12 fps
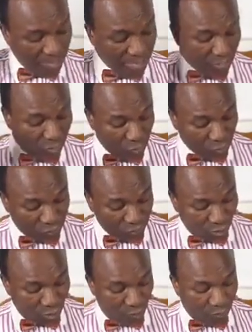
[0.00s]
the rules
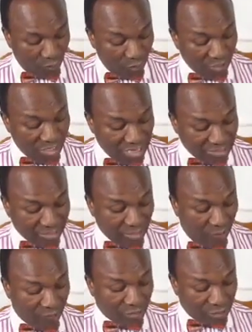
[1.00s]
of holiness
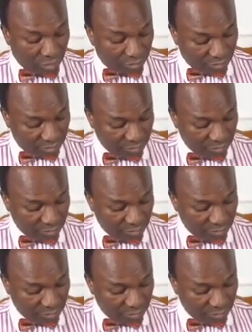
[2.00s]
of the church.